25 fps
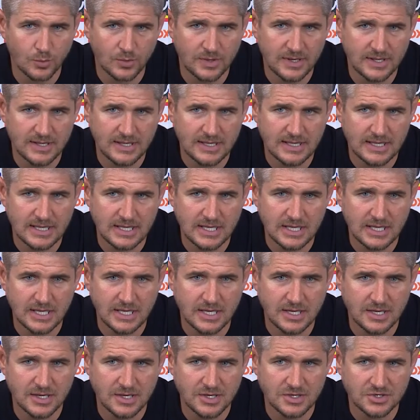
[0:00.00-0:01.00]

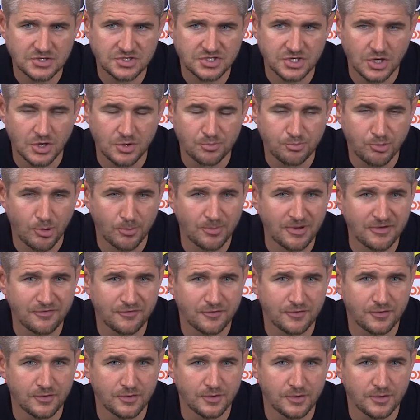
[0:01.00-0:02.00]
we showed probably
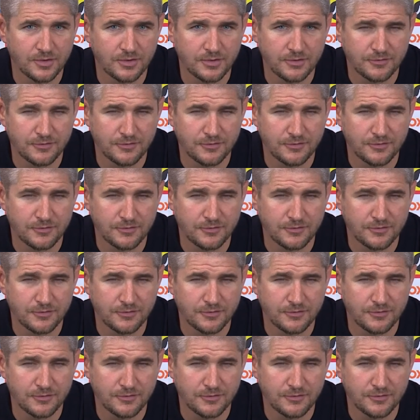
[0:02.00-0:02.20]
for